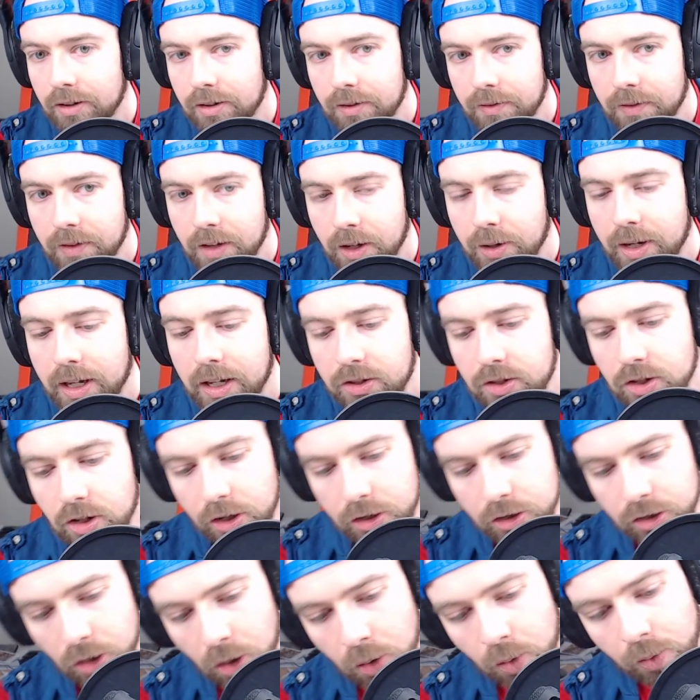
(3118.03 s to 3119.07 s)
There is
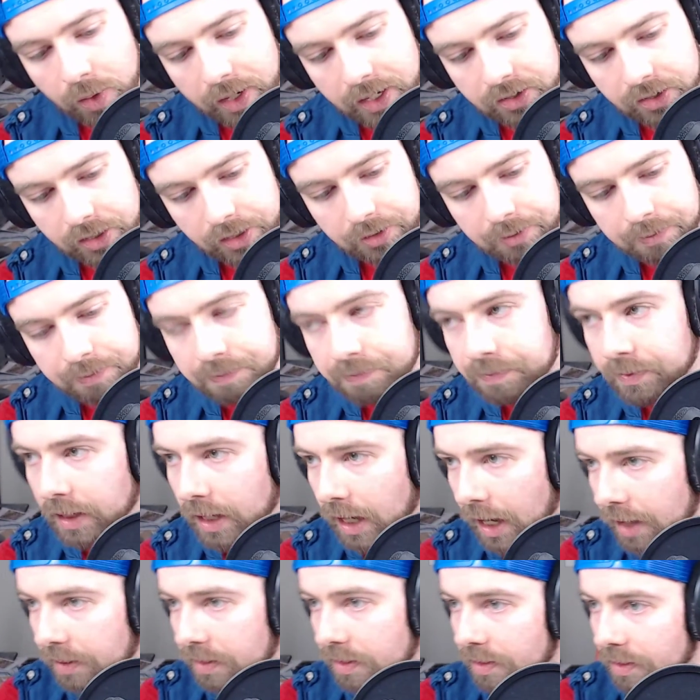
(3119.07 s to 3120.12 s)
no reason
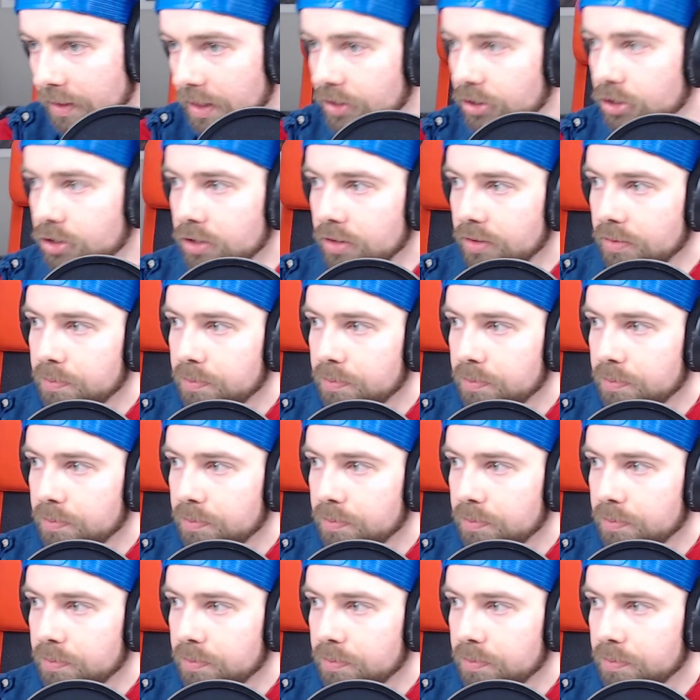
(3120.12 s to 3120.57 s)
at this